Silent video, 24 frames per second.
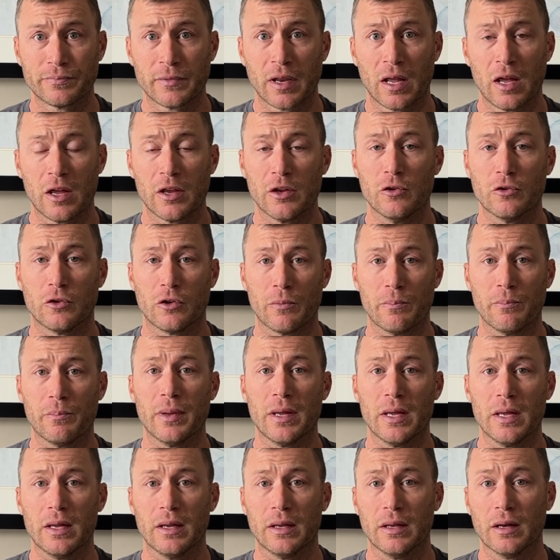you can
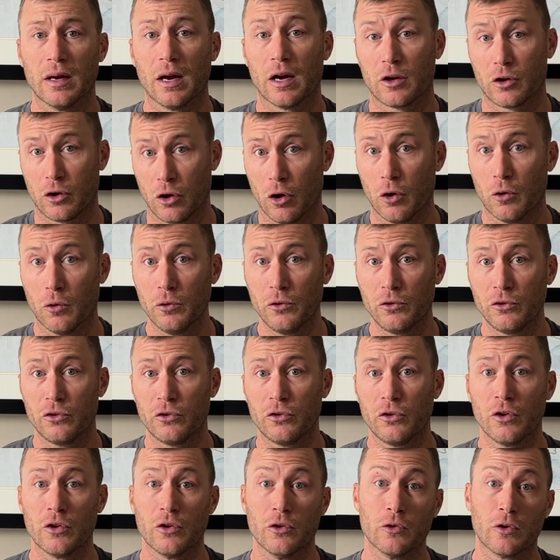be a
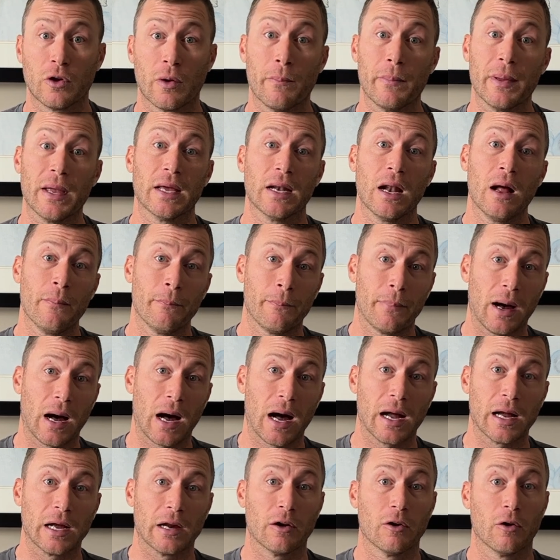coach, you can be an
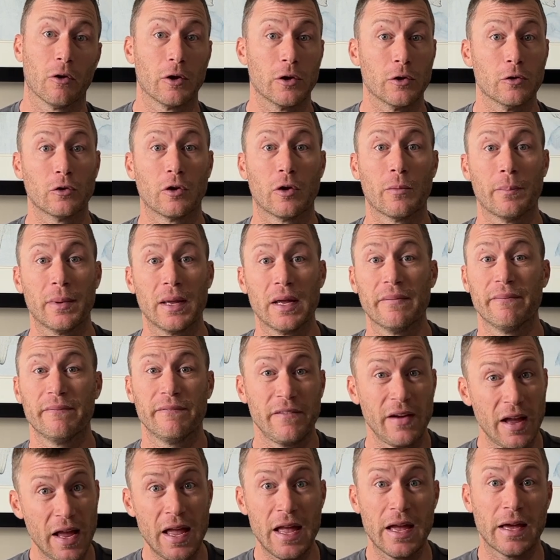umpire, or you can be a
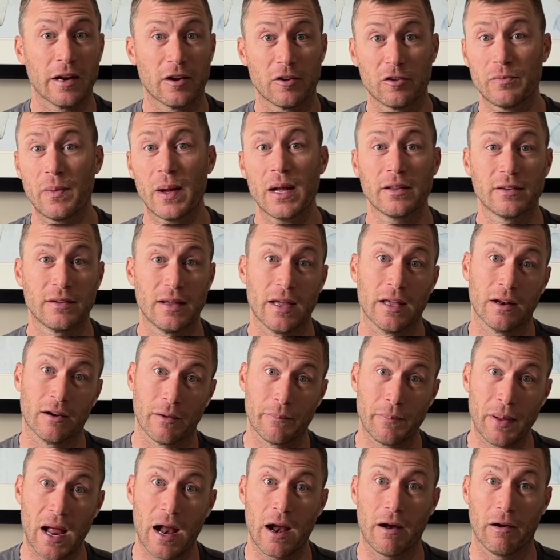fan, a spectator, a
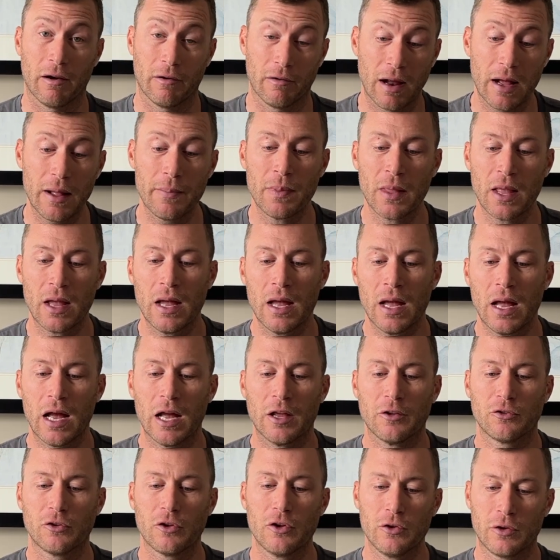parent, right? And
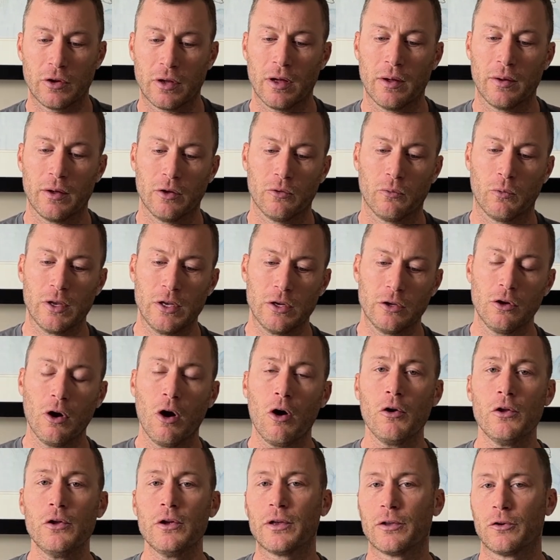so you can, when you go,
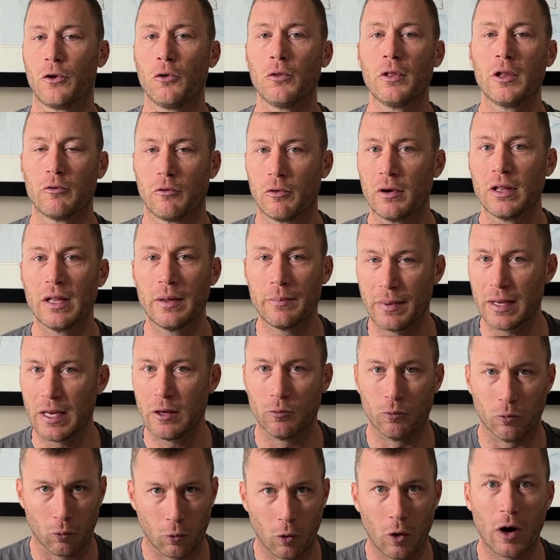you can only really be
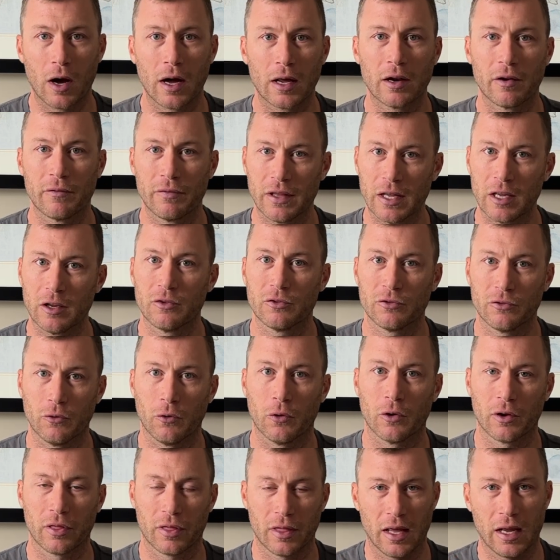one of these
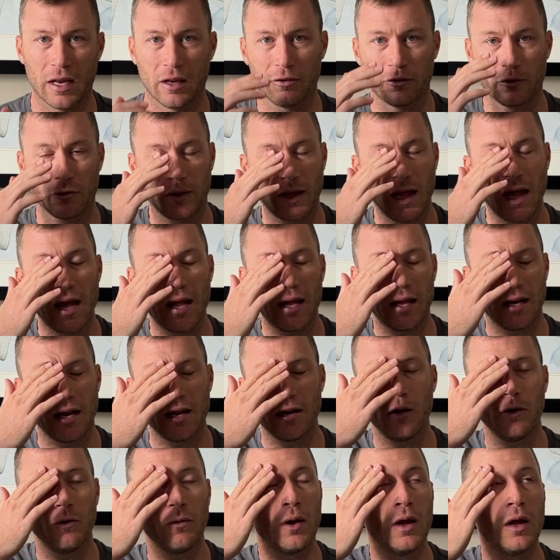four things, okay? And I
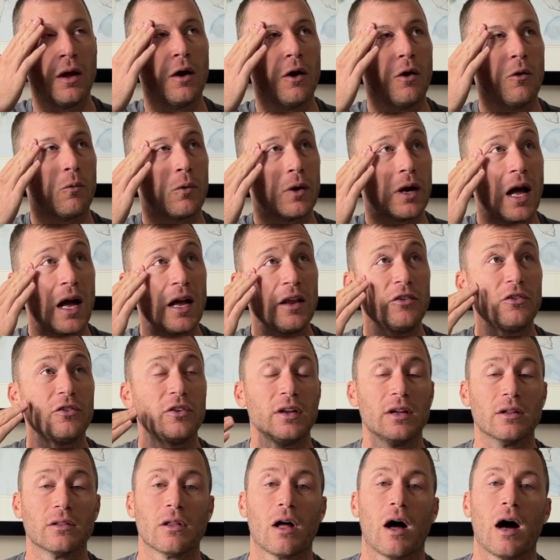know what I see
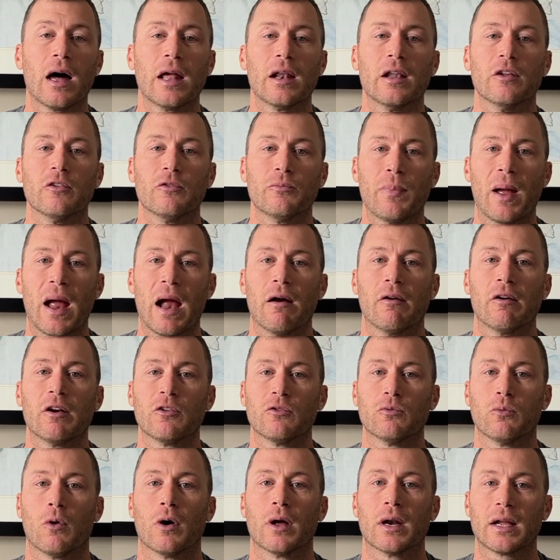a lot is
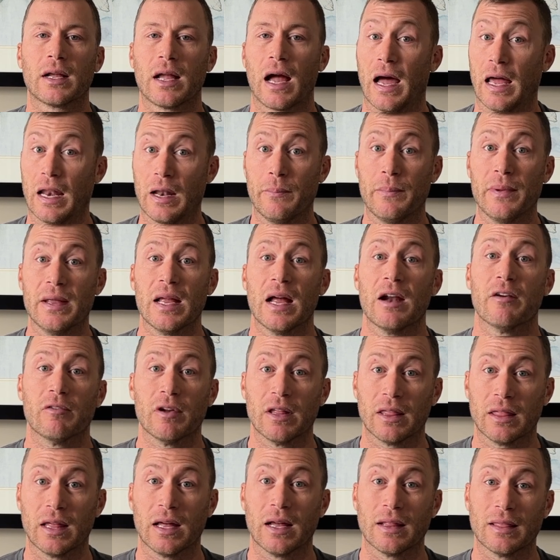parents want to kind of be
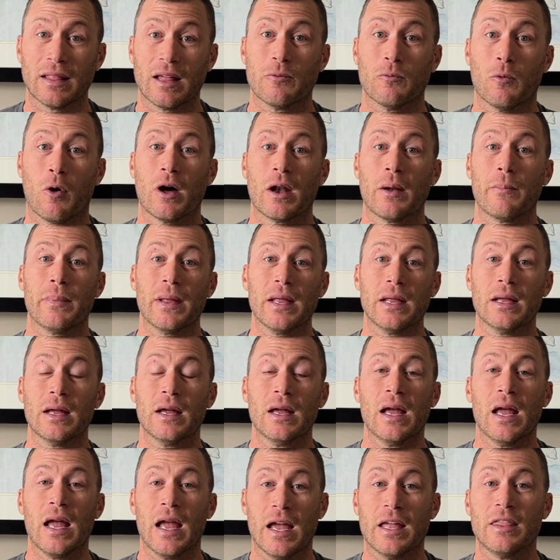everything. They want to be
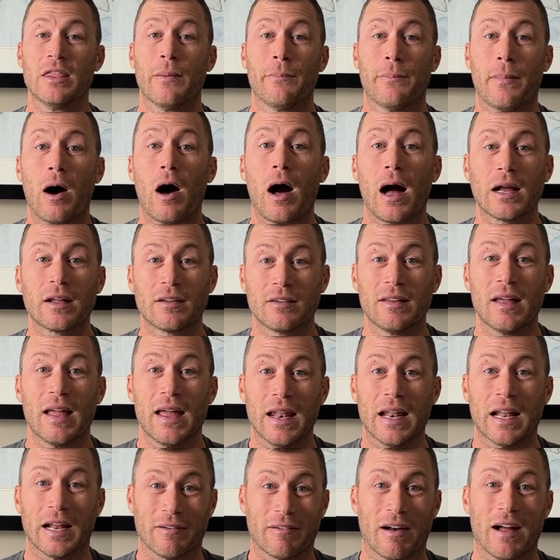in the box
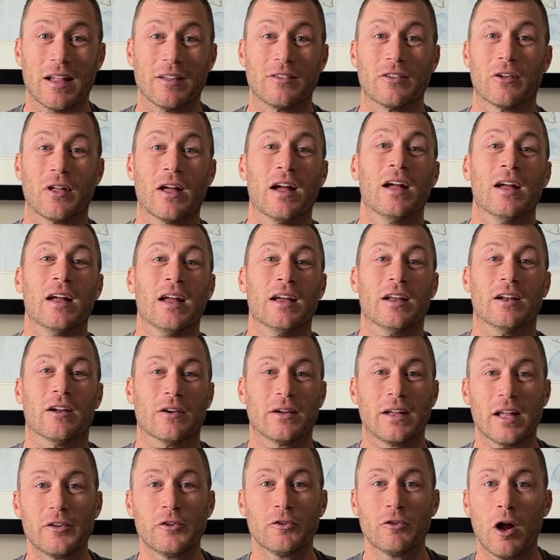hitting, right? So, you know,
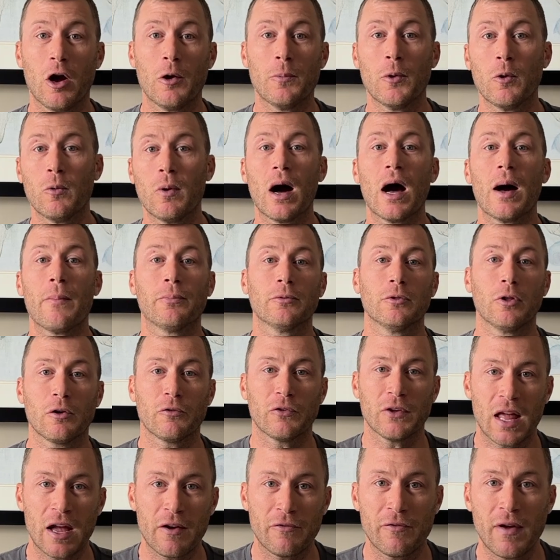get your elbow up, look for
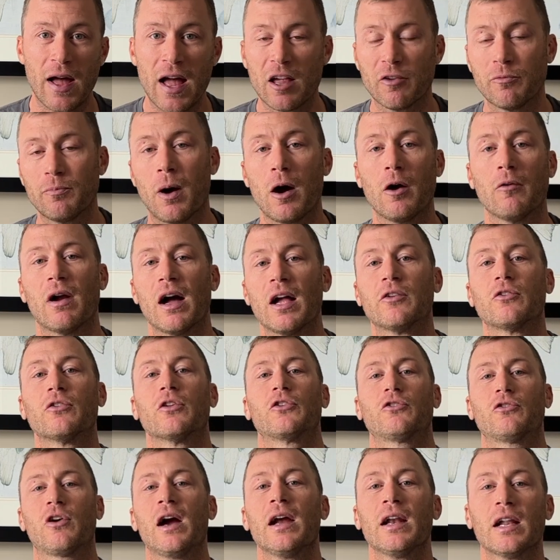that fastball, right? So they're
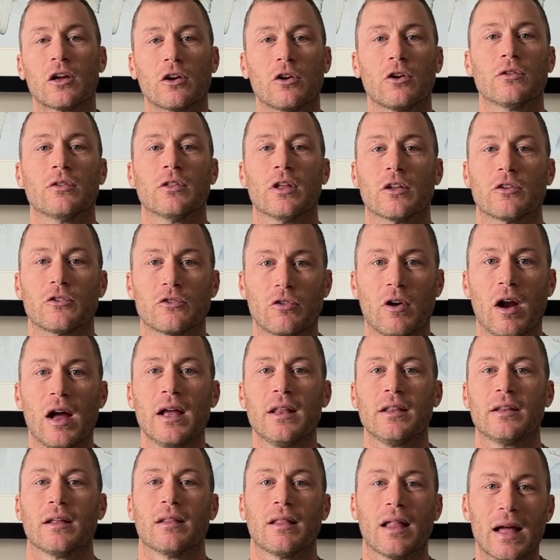trying to, they're
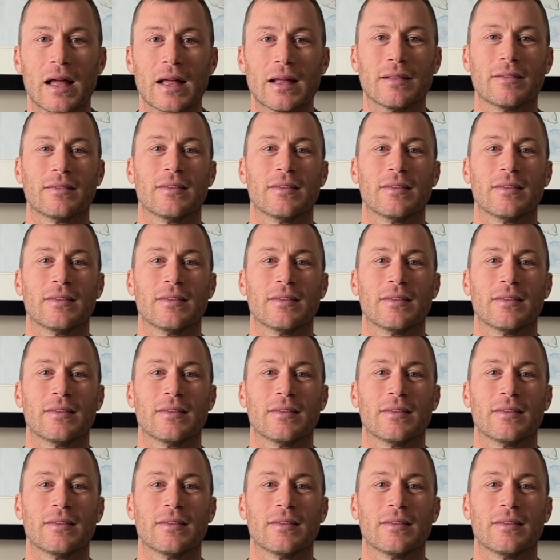trying to like,